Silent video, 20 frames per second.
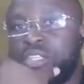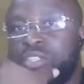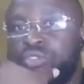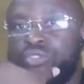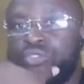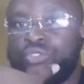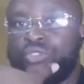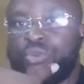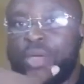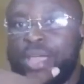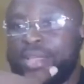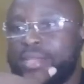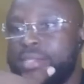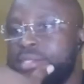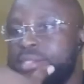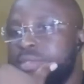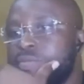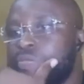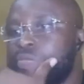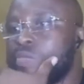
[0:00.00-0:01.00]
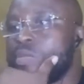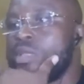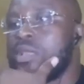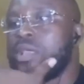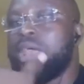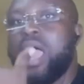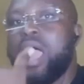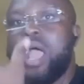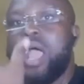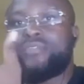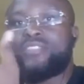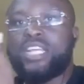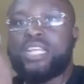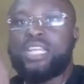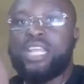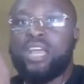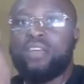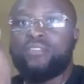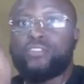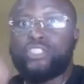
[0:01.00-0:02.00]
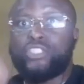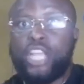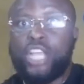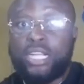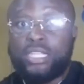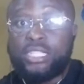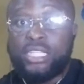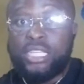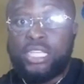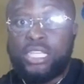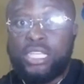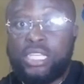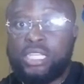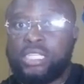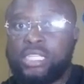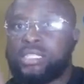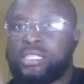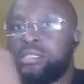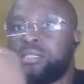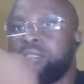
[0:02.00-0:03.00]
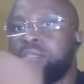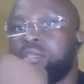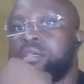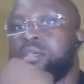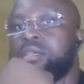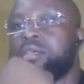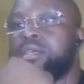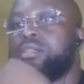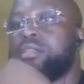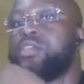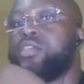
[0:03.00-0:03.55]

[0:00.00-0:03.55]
to US after they have checked in. They